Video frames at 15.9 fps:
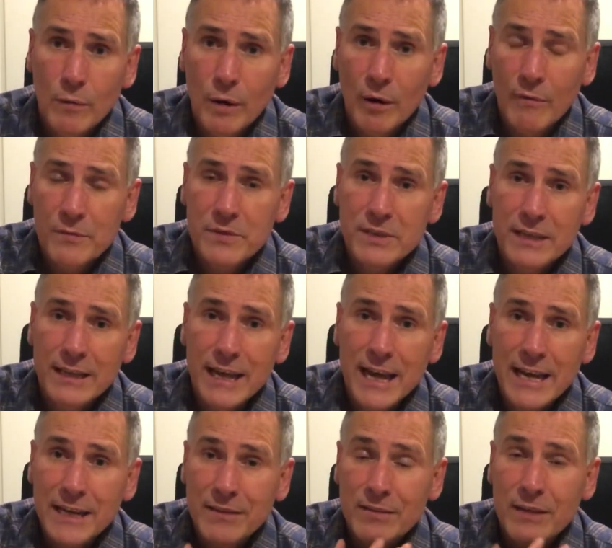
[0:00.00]
obviously
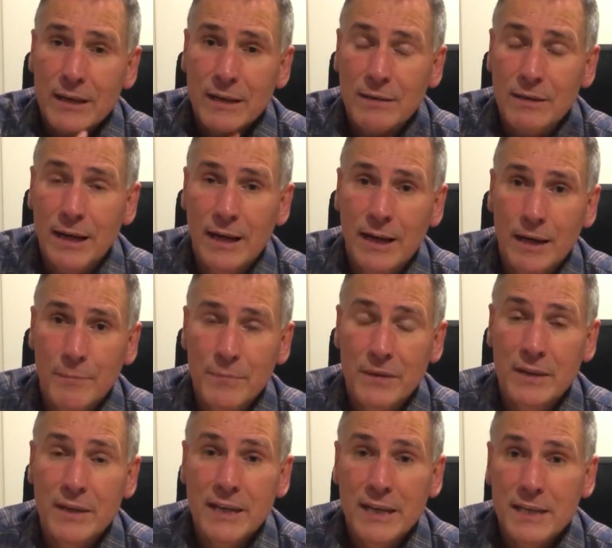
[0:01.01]
any of the
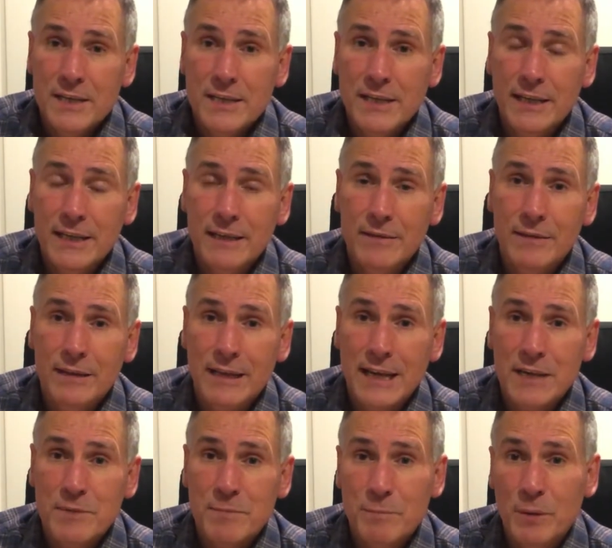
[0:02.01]
nicotine that
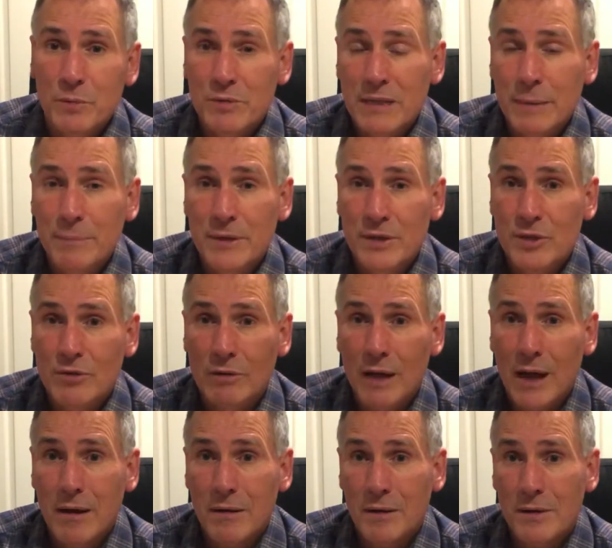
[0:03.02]
gets built up into your
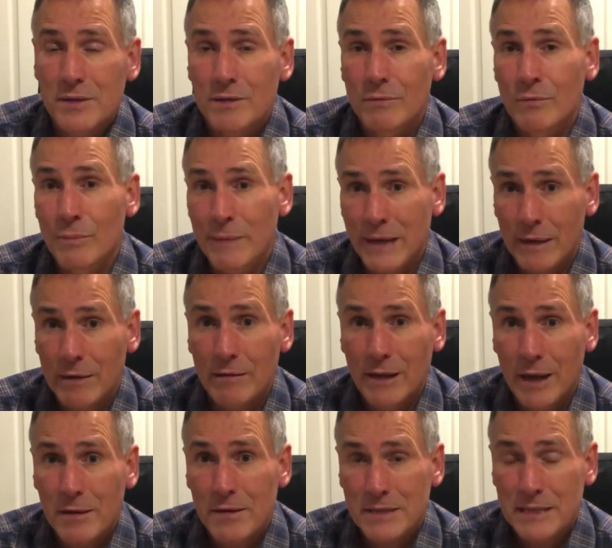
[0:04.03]
lungs will make your
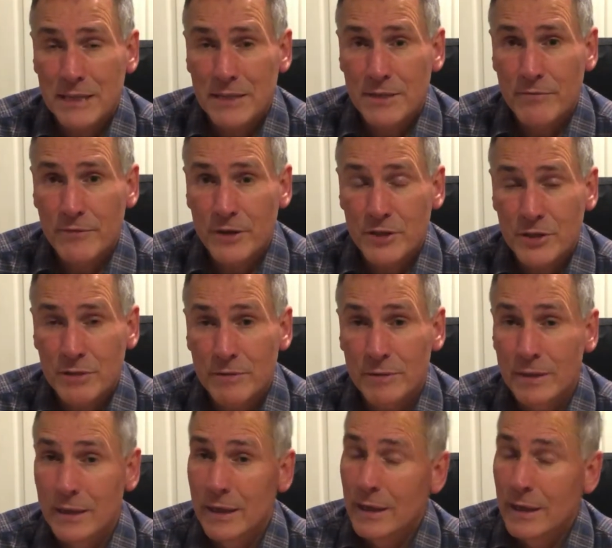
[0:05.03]
lungs less efficient.